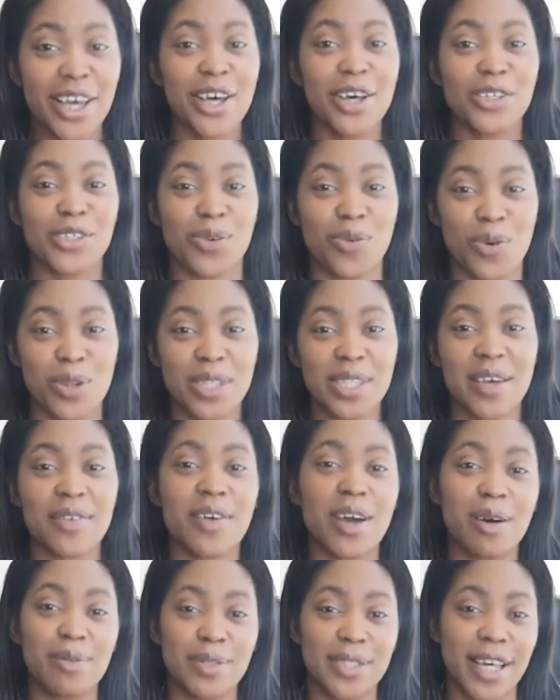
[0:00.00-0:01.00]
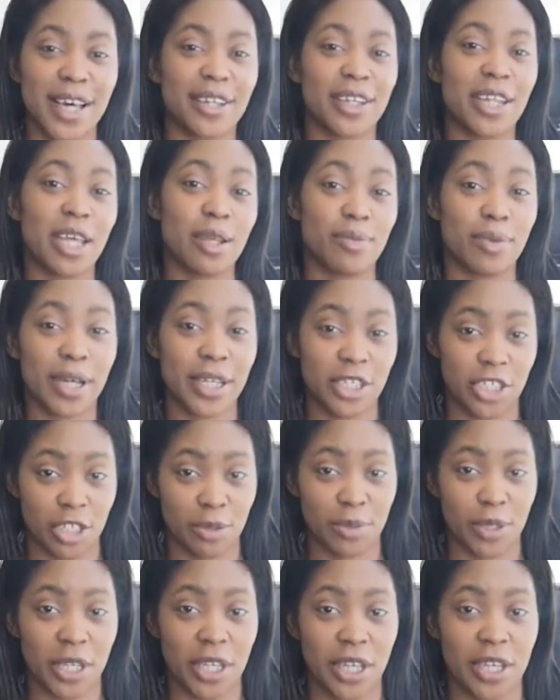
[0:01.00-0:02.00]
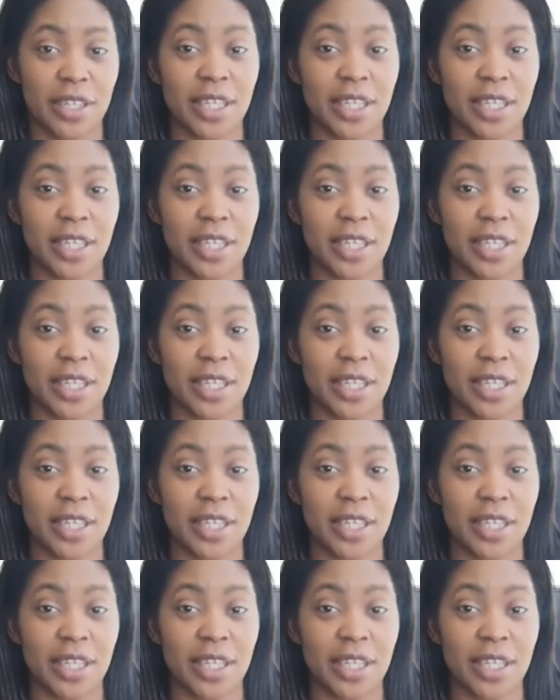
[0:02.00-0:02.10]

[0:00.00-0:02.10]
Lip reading: So once I've come down in my gym gear,